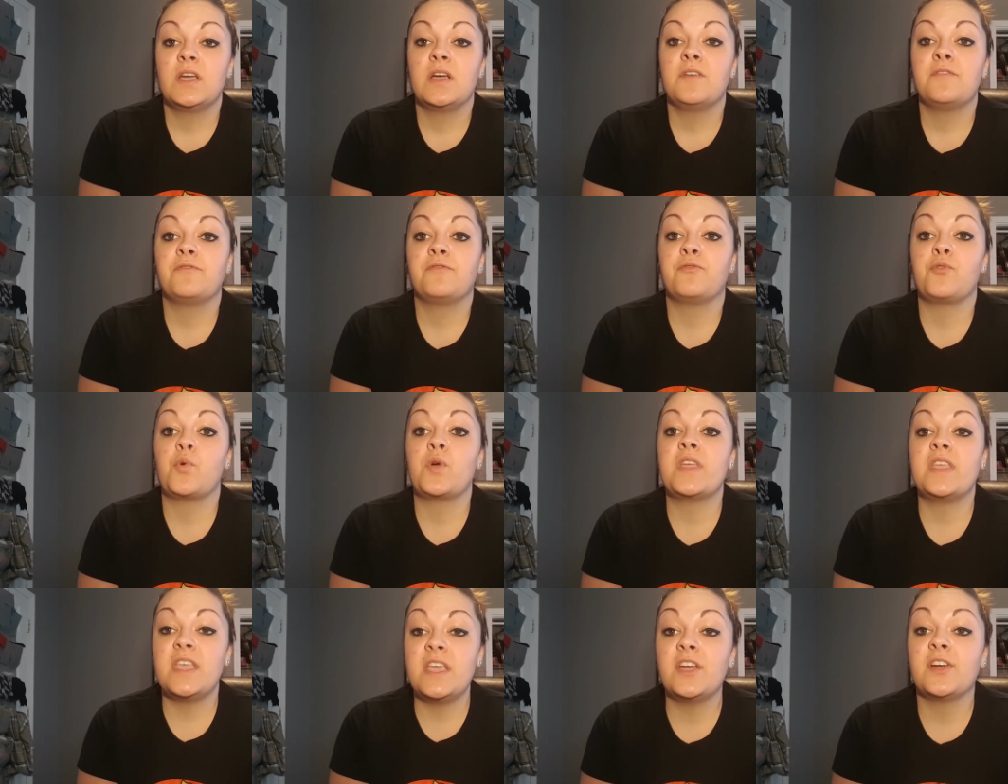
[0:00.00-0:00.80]

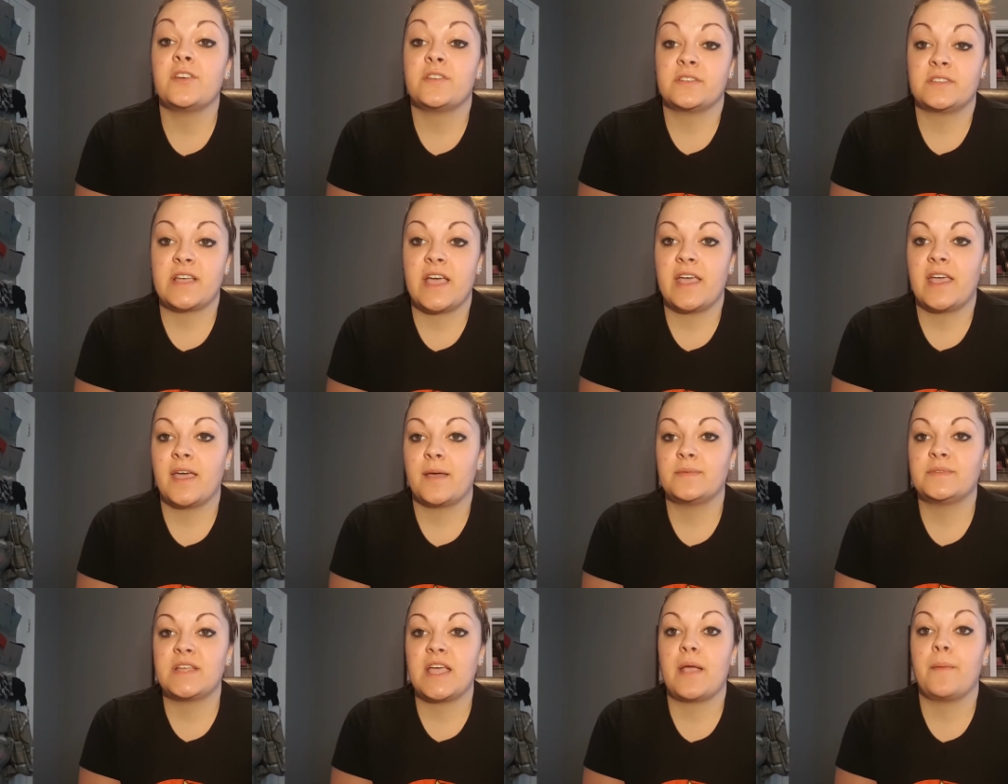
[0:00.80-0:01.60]
For years, I
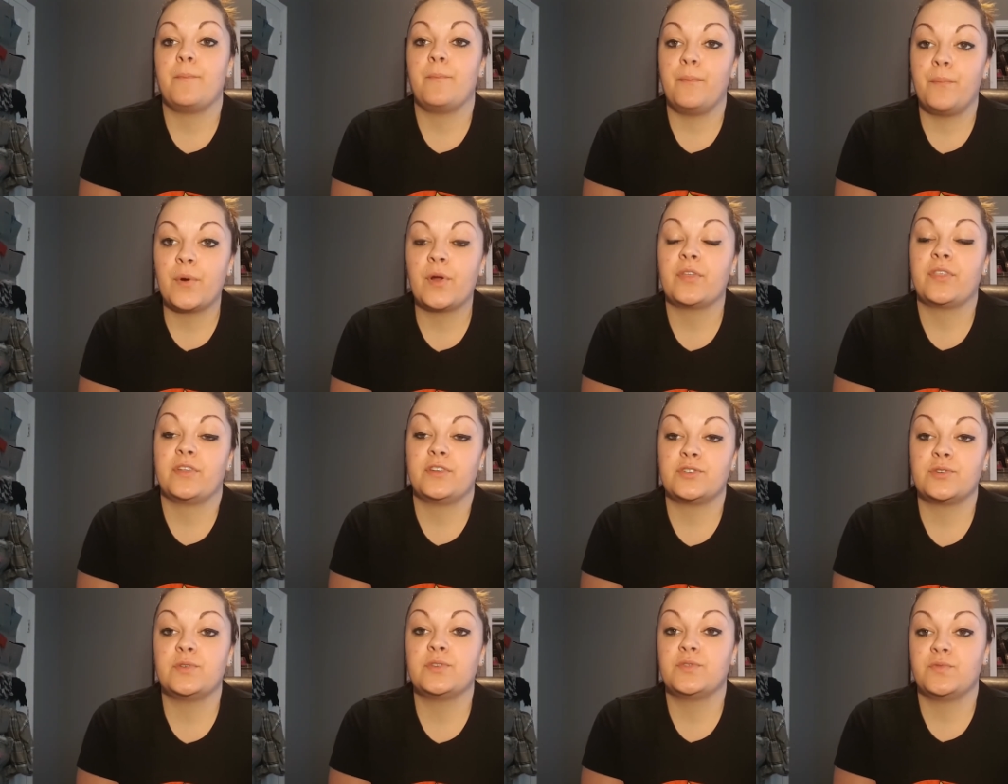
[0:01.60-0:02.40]
kept saying, birth
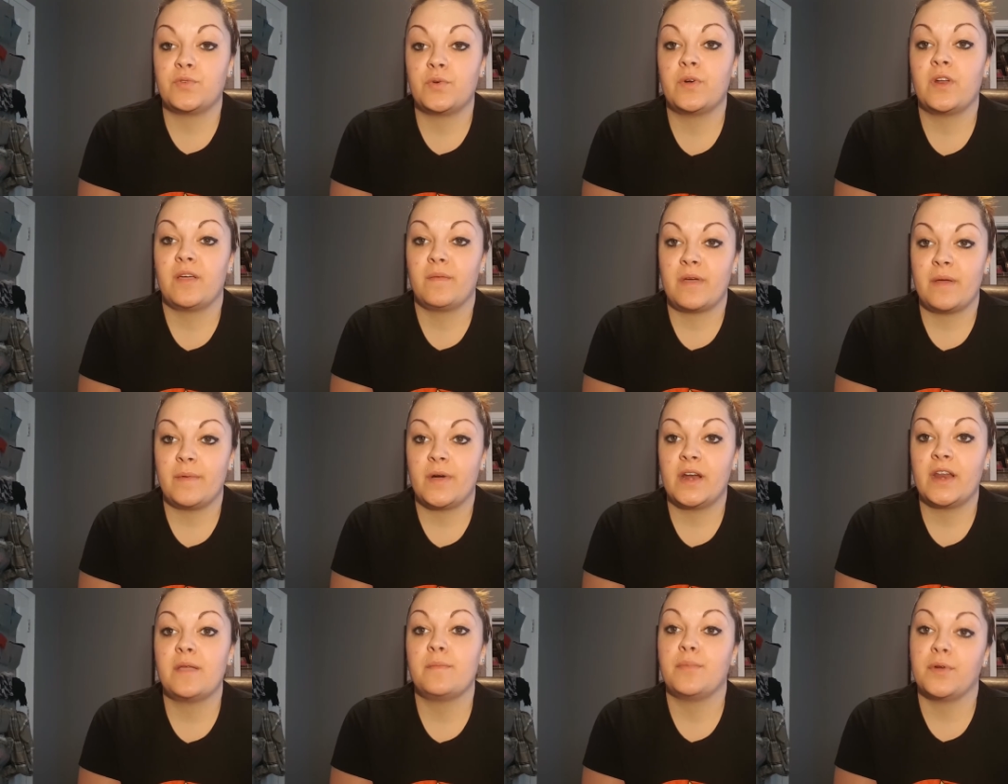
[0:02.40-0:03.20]
control is ruining my
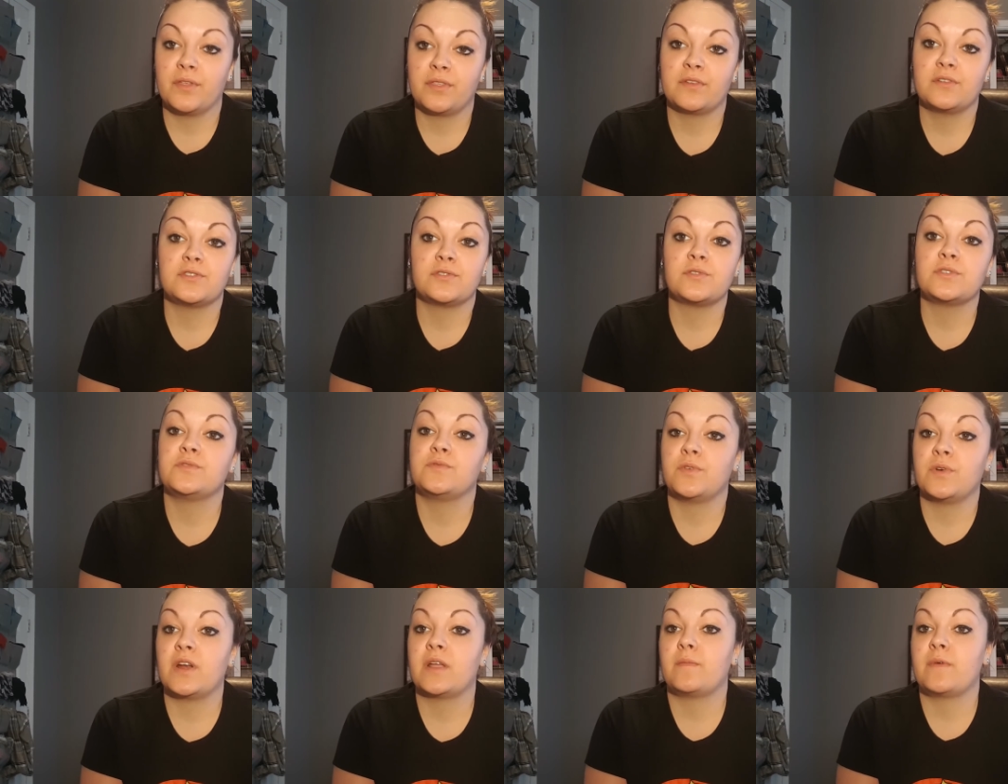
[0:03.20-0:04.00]
body. Birth control is
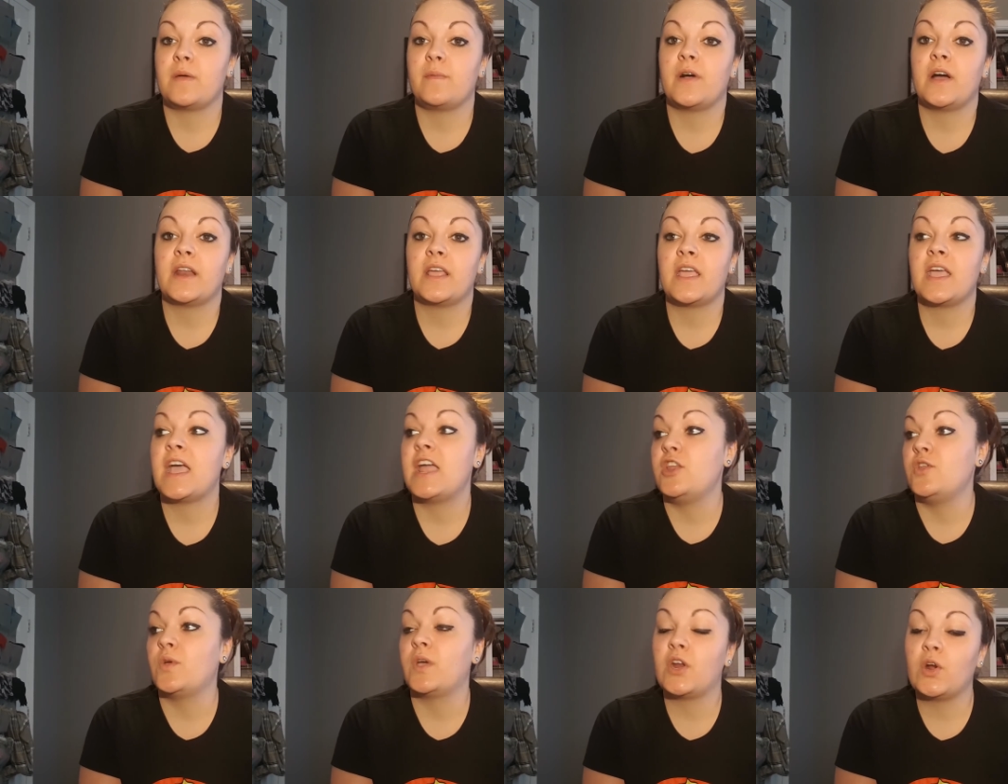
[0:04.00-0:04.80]
ruining my body.
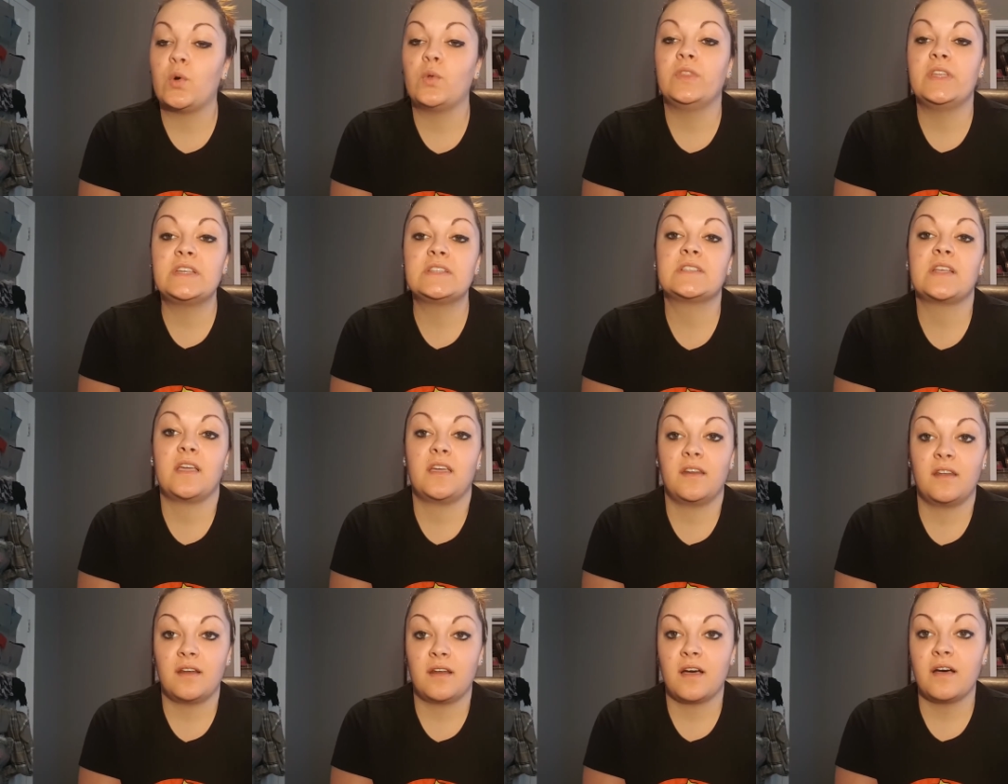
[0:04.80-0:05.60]
And you can only
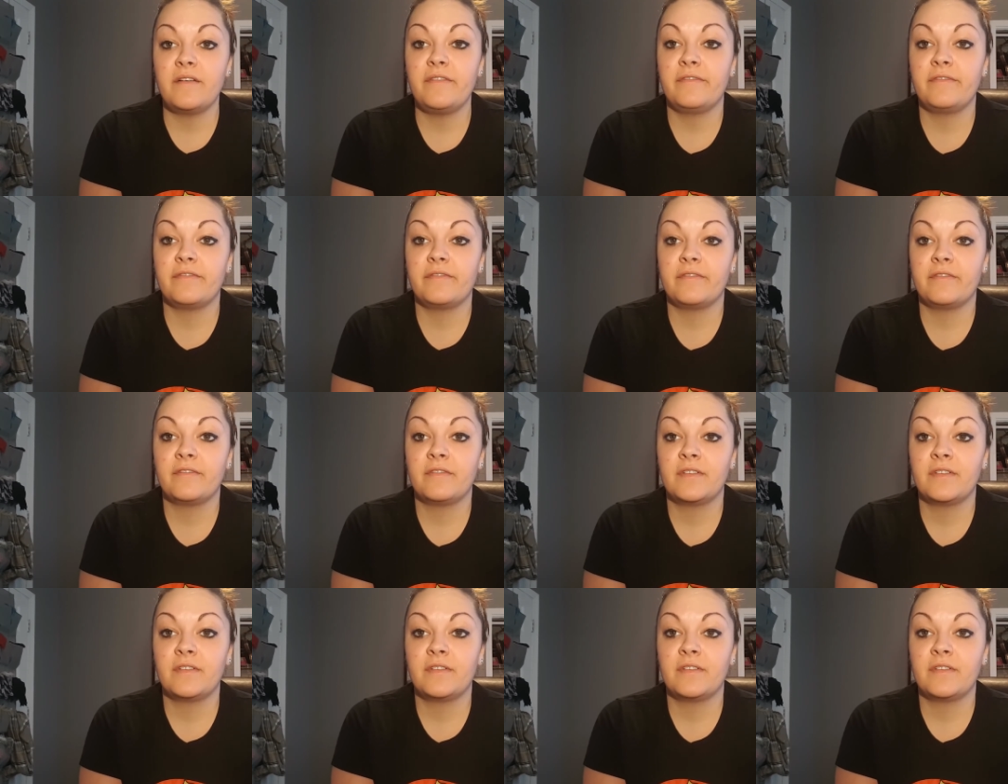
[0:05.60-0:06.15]
say it enough